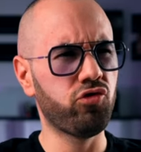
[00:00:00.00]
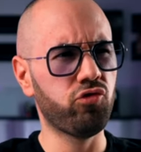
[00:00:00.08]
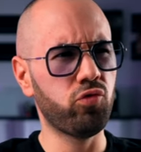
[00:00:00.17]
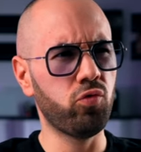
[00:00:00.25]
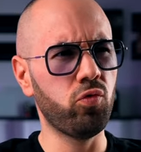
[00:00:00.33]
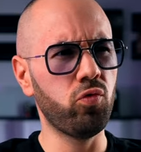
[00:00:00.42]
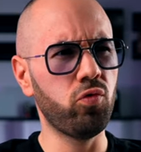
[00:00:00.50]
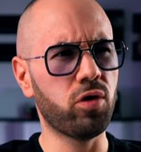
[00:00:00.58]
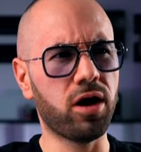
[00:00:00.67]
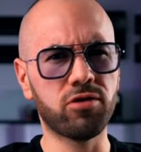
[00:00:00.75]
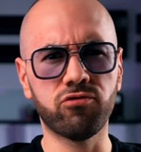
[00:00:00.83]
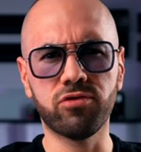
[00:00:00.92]

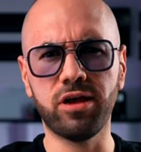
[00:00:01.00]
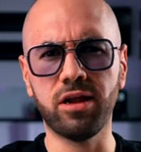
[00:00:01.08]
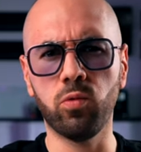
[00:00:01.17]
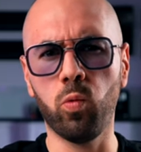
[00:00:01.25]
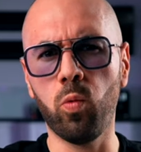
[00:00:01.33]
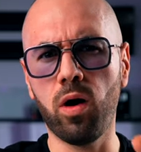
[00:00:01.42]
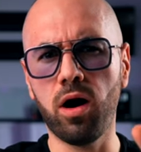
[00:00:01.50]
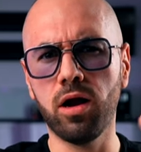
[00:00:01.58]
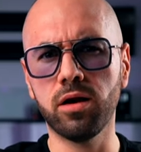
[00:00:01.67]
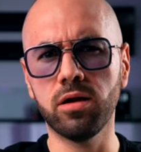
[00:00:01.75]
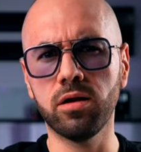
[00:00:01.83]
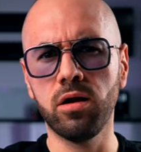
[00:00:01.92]

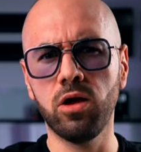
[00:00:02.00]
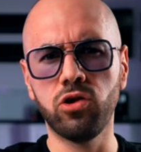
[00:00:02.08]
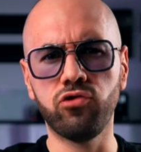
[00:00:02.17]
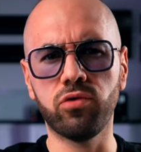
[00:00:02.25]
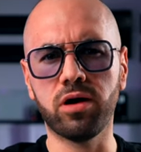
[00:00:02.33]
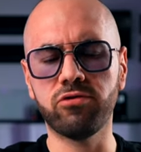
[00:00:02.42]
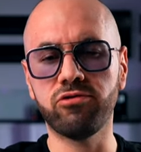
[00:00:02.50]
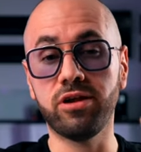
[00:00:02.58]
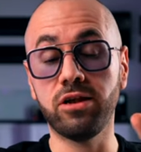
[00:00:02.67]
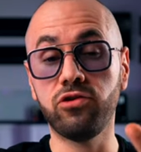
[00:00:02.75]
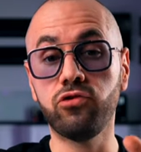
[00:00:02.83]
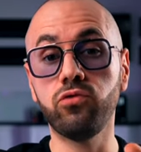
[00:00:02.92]
201
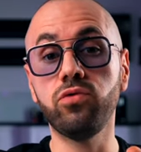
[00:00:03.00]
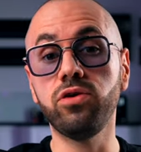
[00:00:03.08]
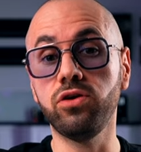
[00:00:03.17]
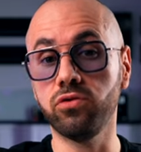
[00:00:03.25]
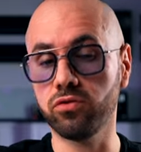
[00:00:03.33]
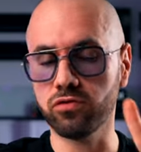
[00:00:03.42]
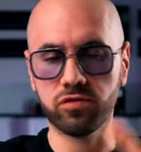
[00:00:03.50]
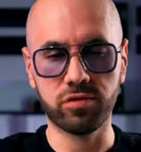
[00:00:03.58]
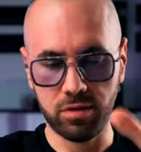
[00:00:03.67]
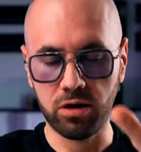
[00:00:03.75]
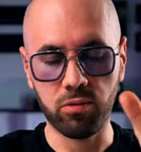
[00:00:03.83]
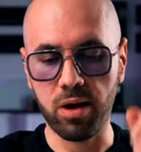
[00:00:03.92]
202 euros
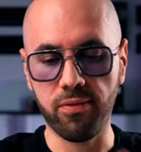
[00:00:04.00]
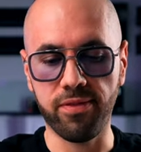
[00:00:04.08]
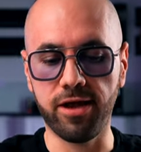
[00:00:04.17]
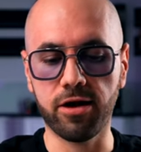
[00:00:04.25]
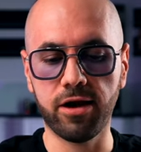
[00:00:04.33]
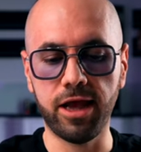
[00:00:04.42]
around there.